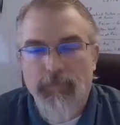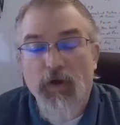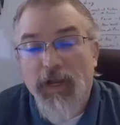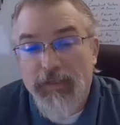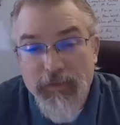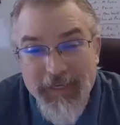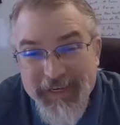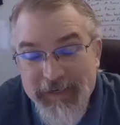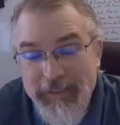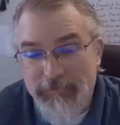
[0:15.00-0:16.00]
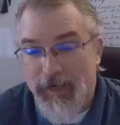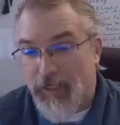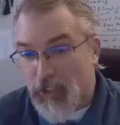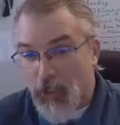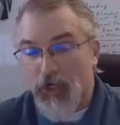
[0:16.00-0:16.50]
Okay, so here is my
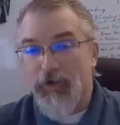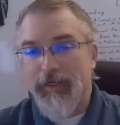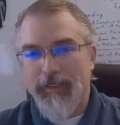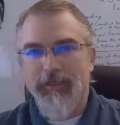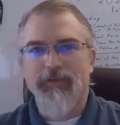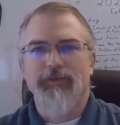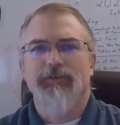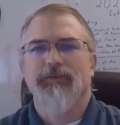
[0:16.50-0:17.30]
current issue.